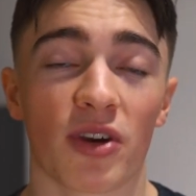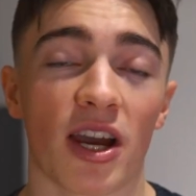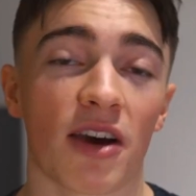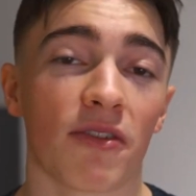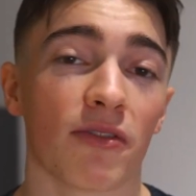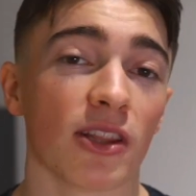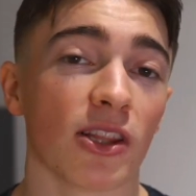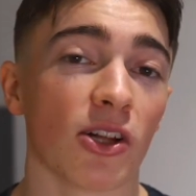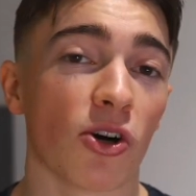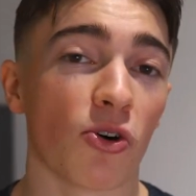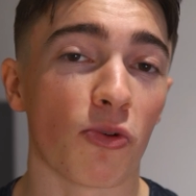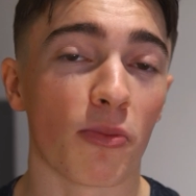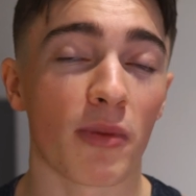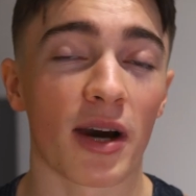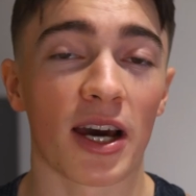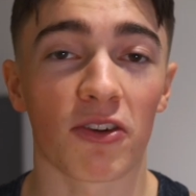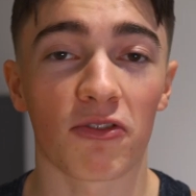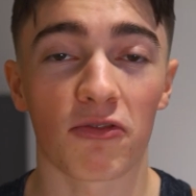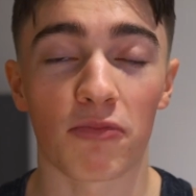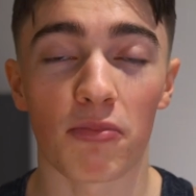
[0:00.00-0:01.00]
to have a low
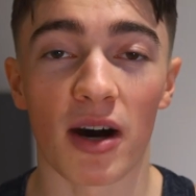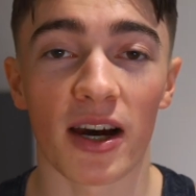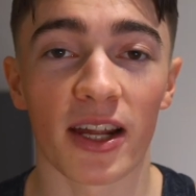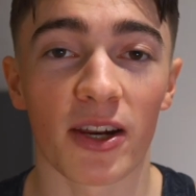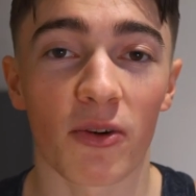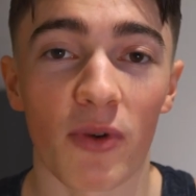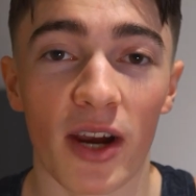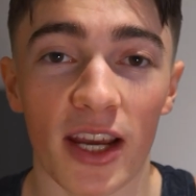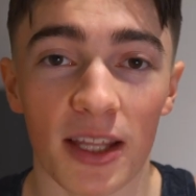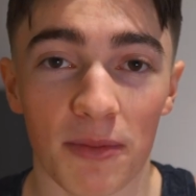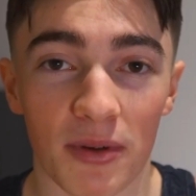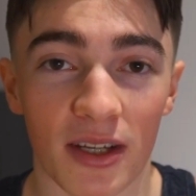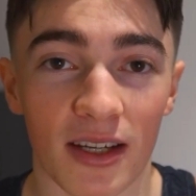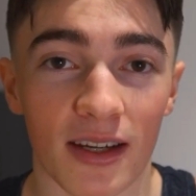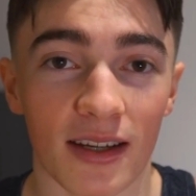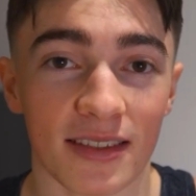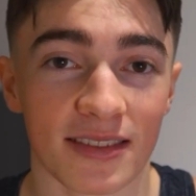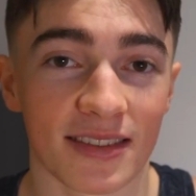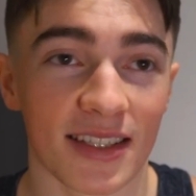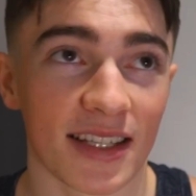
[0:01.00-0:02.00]
amount of body weight
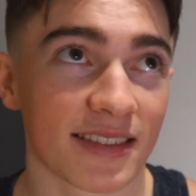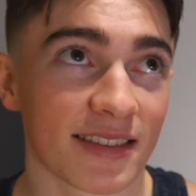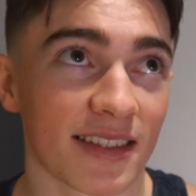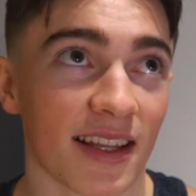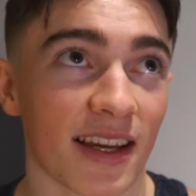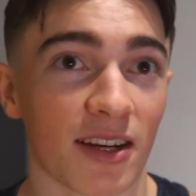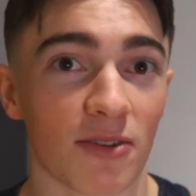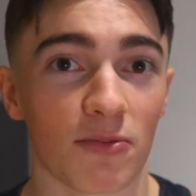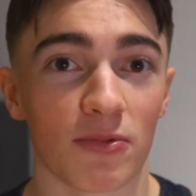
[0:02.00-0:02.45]
because that's like